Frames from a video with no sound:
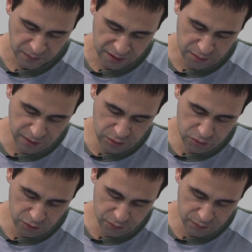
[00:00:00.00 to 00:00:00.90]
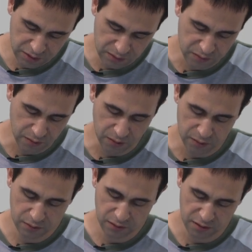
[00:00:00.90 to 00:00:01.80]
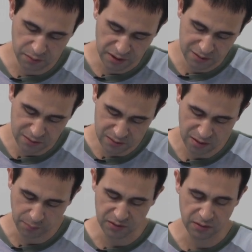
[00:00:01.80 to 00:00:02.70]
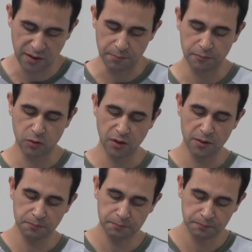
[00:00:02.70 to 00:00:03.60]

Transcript: and the radius of the ring is r, and the mass is capital M, okay?